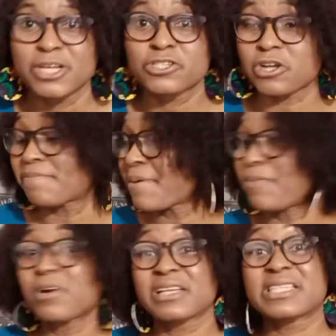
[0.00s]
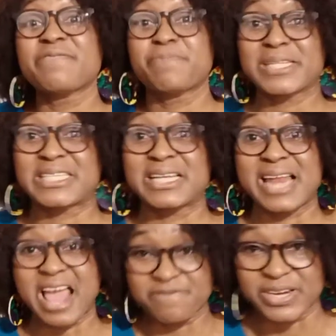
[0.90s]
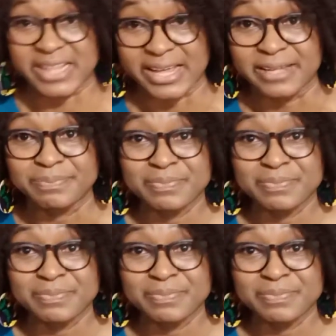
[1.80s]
Some people receive beating every day.